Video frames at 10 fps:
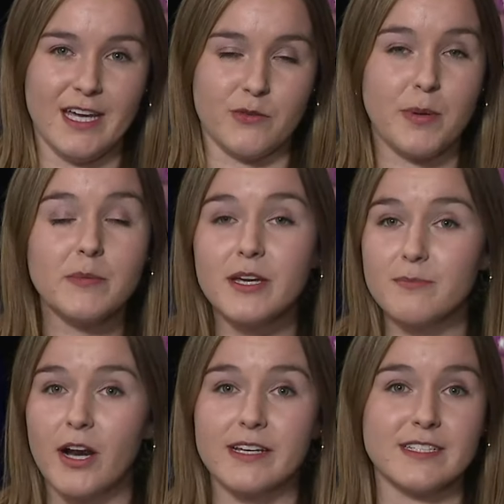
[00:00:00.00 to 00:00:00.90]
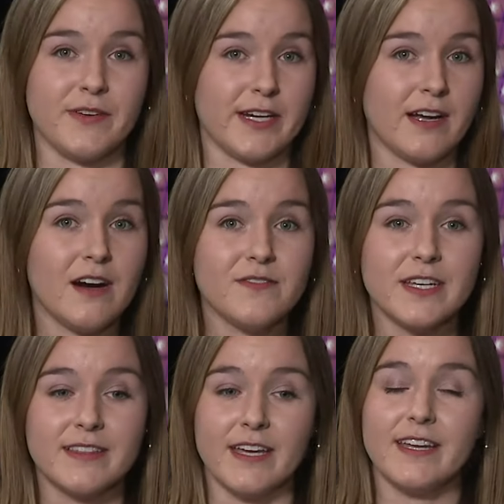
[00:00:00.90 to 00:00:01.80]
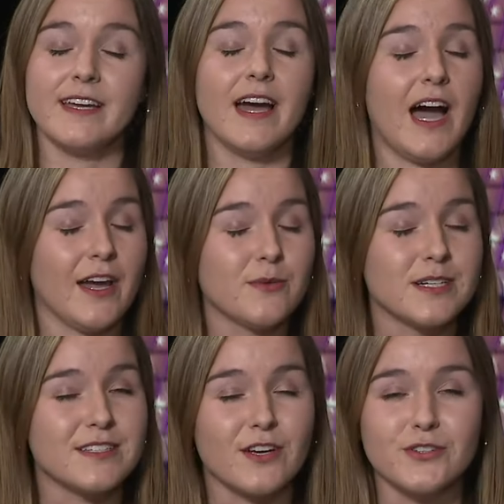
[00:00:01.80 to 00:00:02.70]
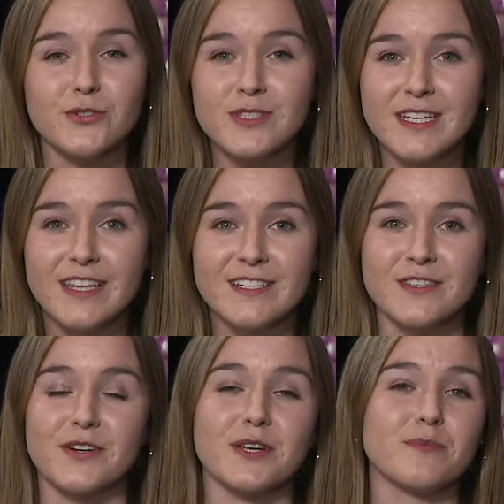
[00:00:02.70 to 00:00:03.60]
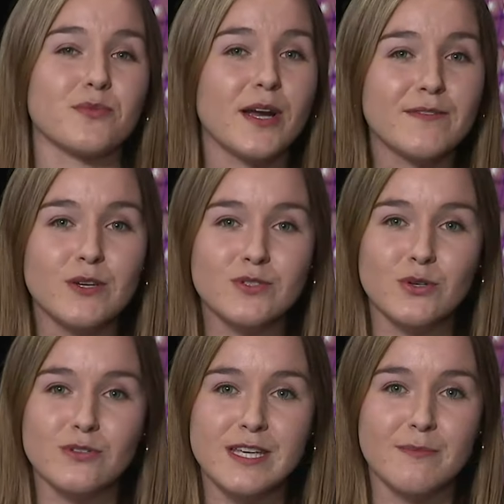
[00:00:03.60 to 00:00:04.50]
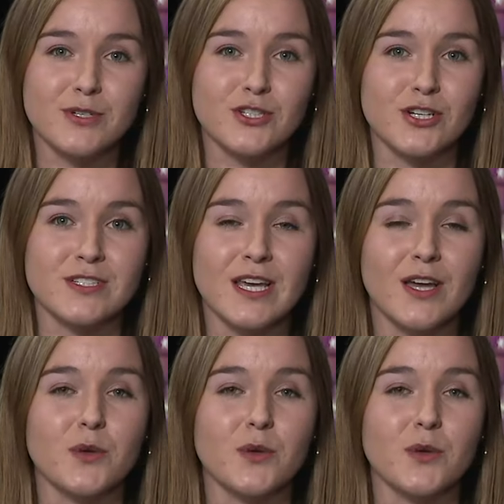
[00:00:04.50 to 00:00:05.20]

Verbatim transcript: The Republican Party is very confident that Iowans are used to this. They're going to brave those cold temperatures.